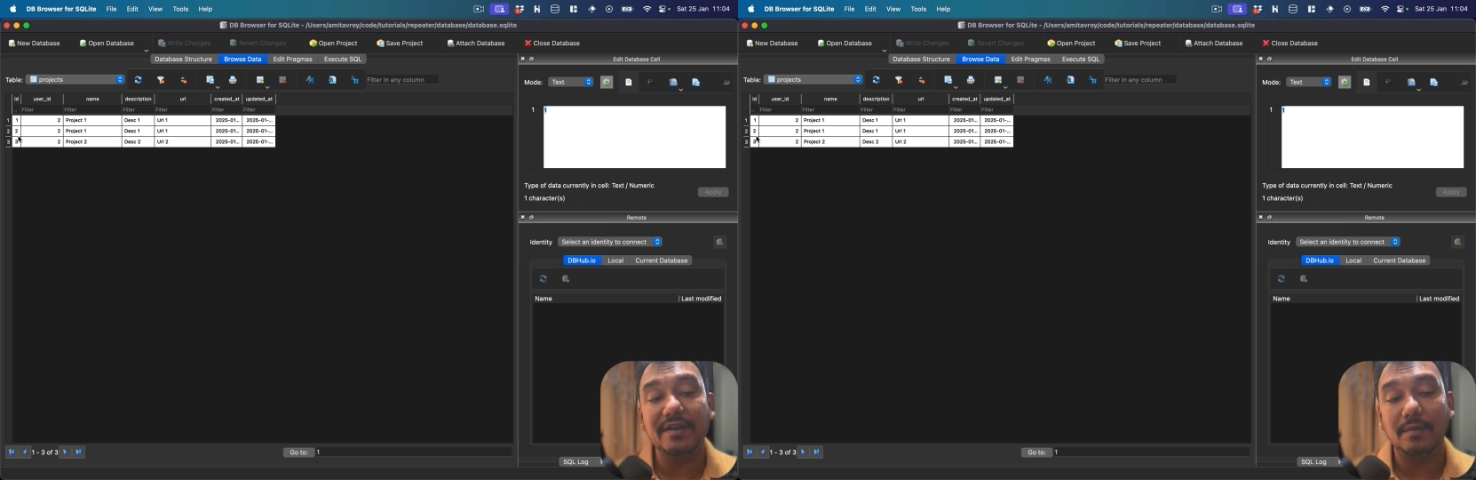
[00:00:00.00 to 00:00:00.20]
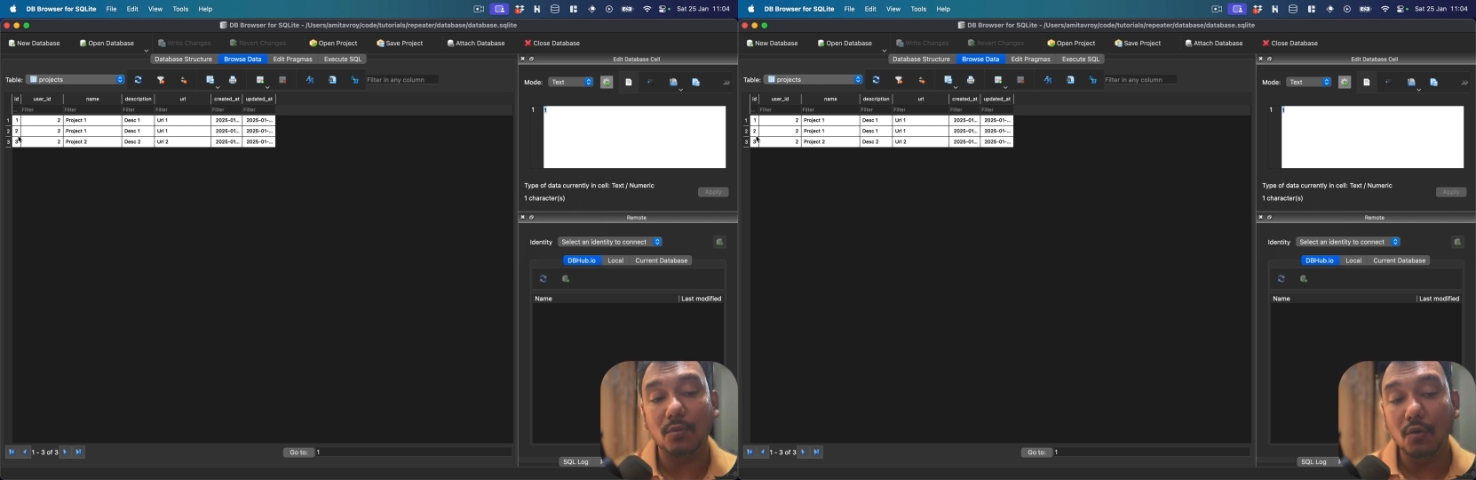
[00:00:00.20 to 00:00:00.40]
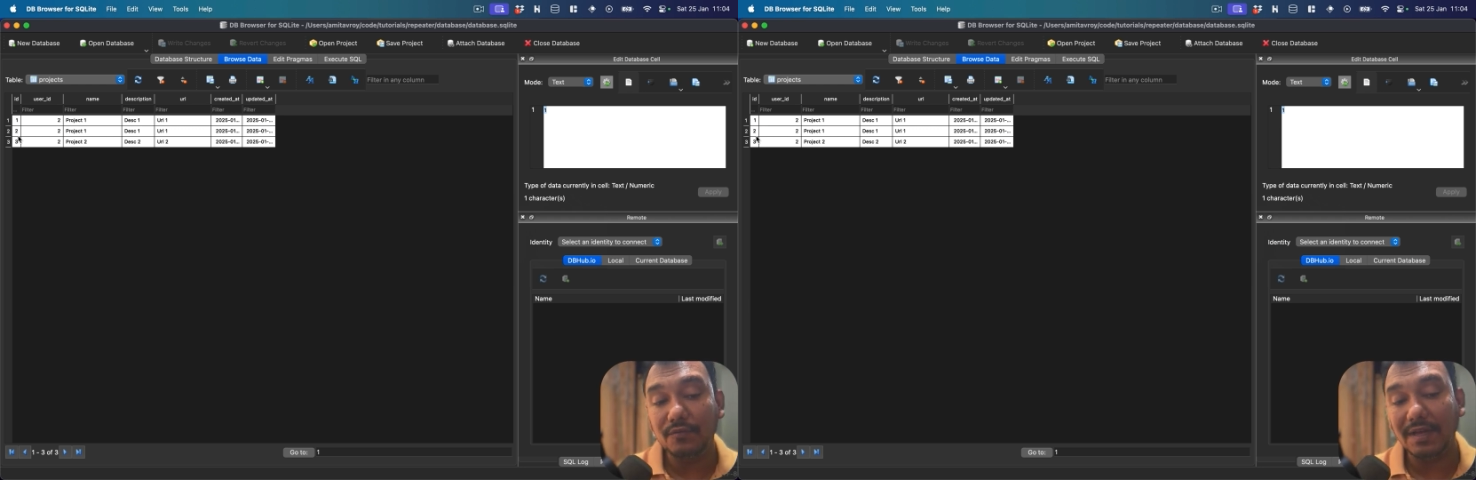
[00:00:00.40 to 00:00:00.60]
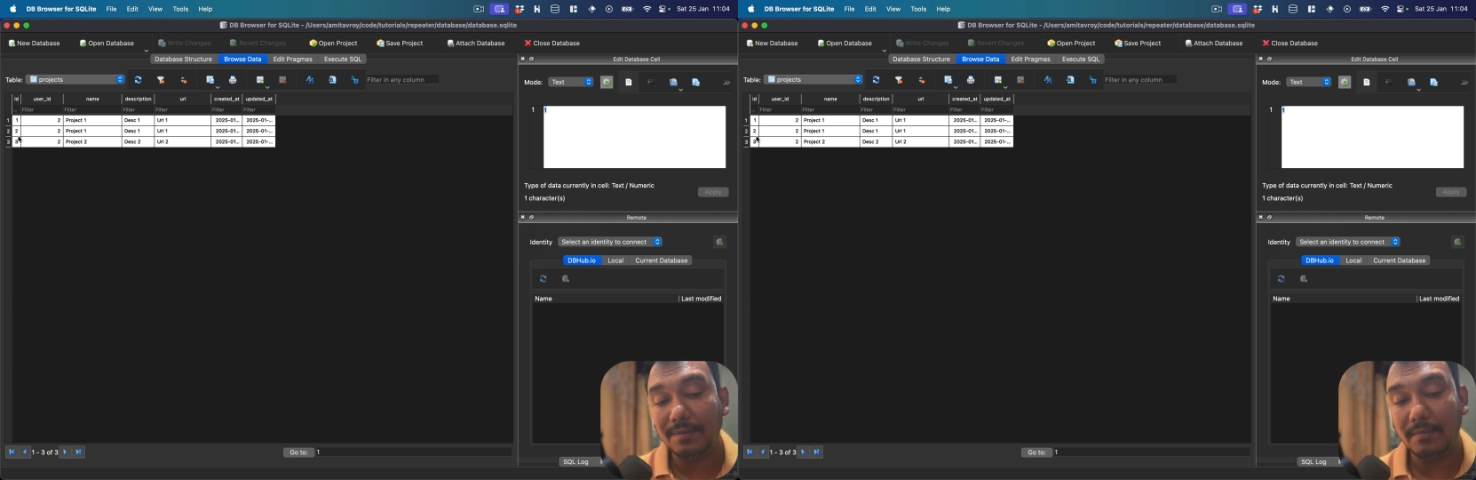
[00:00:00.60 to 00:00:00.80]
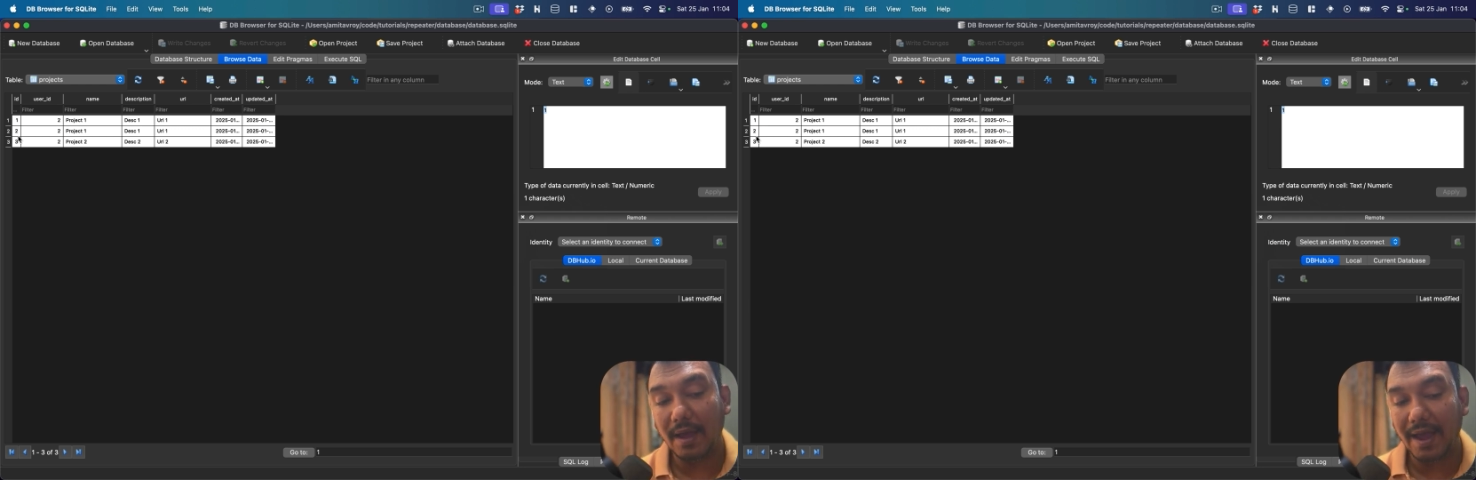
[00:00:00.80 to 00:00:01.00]
remove
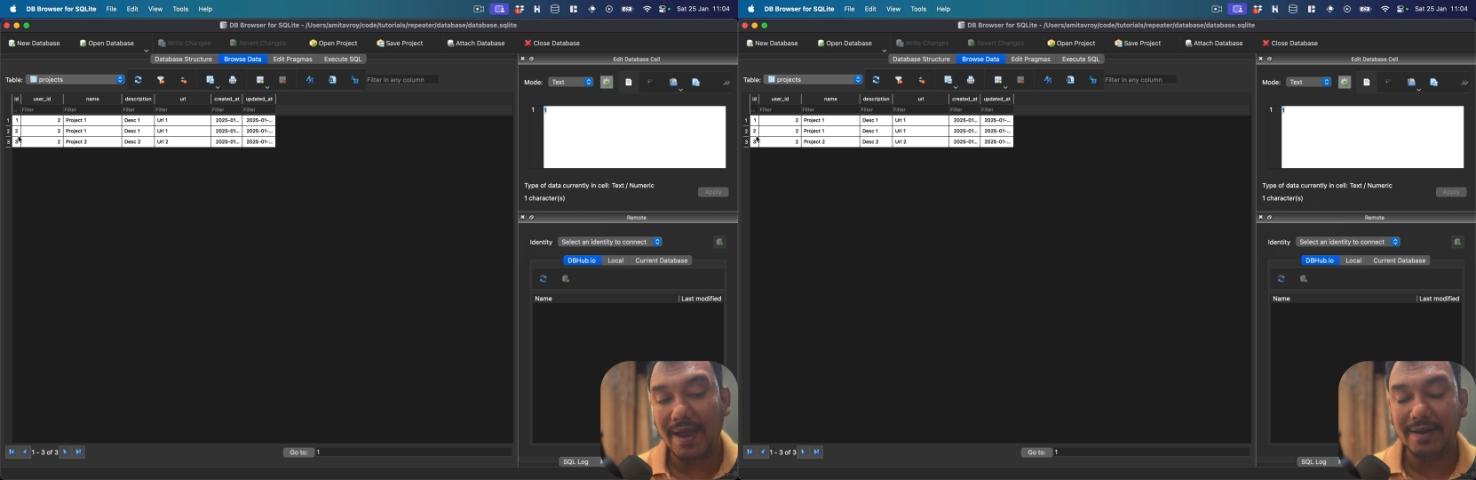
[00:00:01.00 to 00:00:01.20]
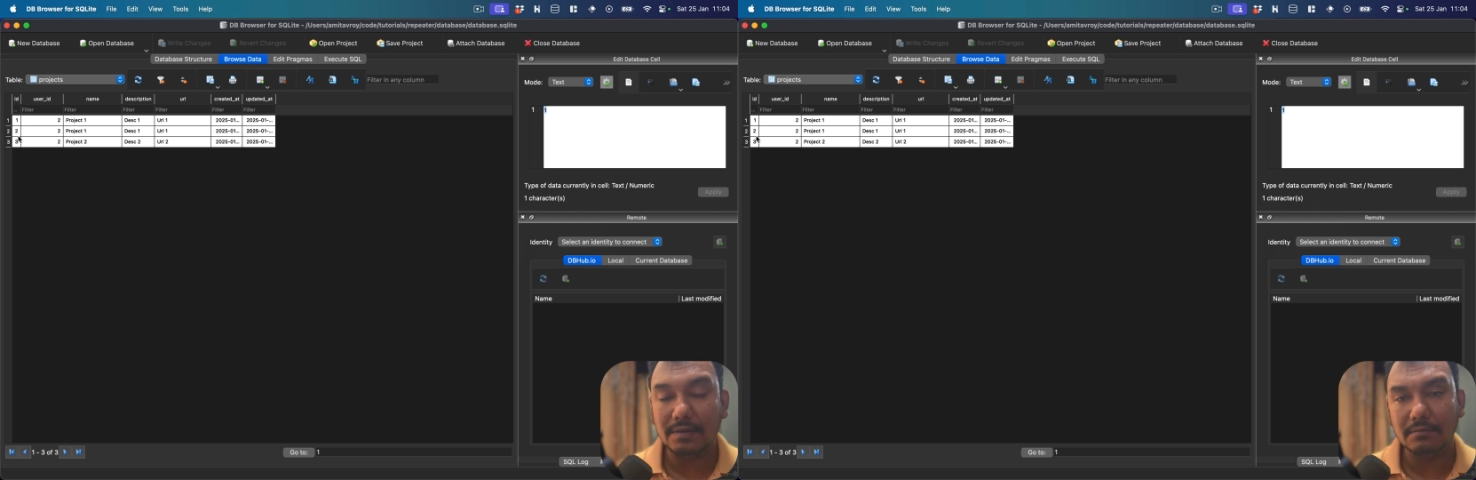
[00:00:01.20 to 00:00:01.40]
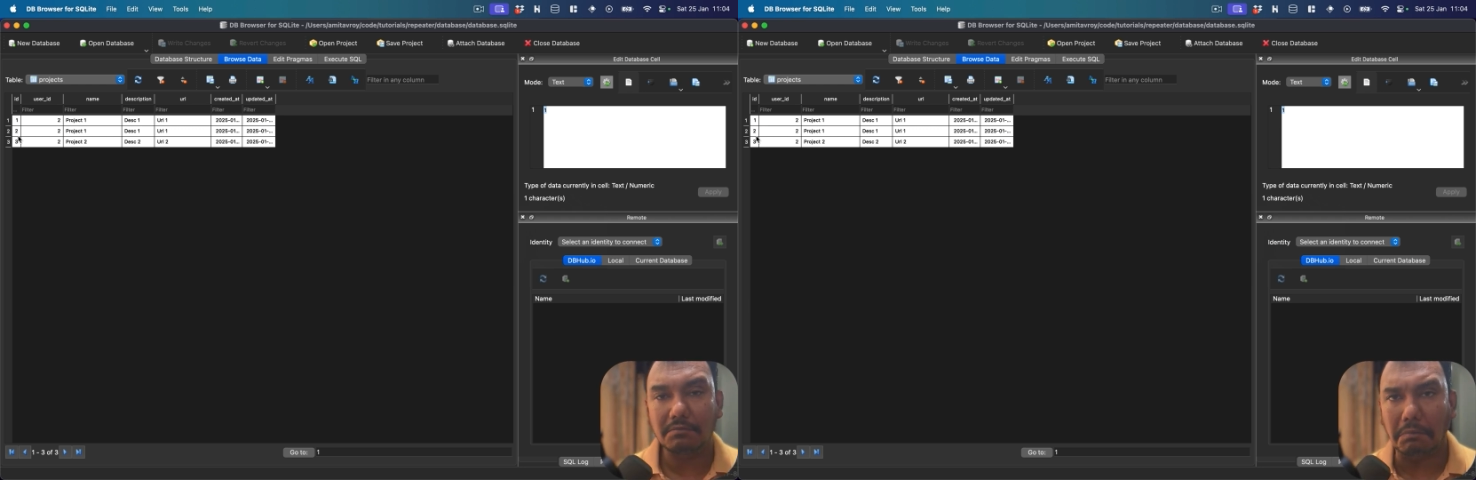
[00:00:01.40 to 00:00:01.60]
them and